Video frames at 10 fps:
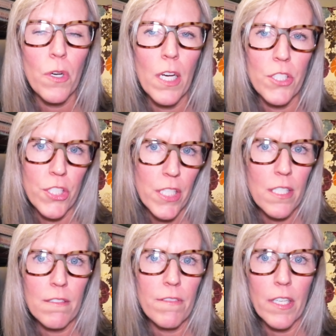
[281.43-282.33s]

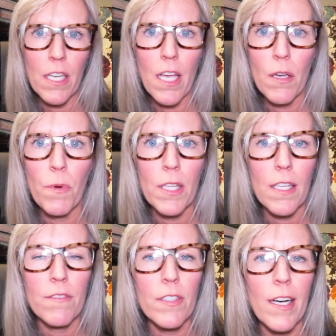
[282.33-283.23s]
achieve an A1
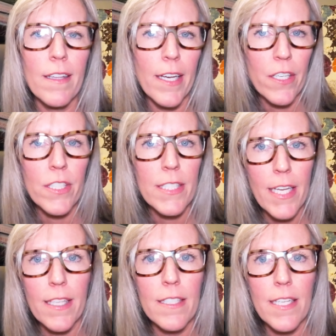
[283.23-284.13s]
level, I'd like her to
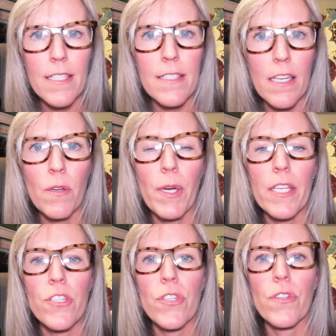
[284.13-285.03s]
take the test anyway
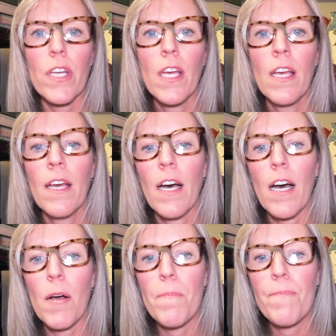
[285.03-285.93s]
in June
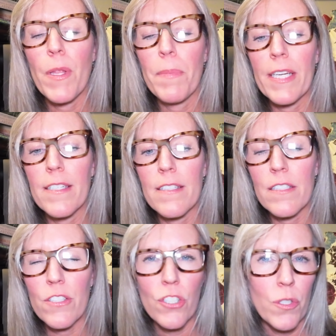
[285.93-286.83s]
because
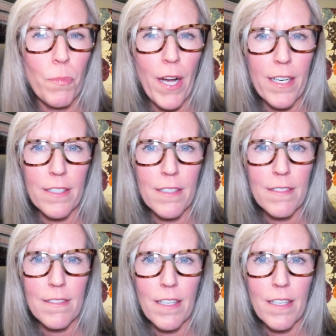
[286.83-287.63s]
it's good practice.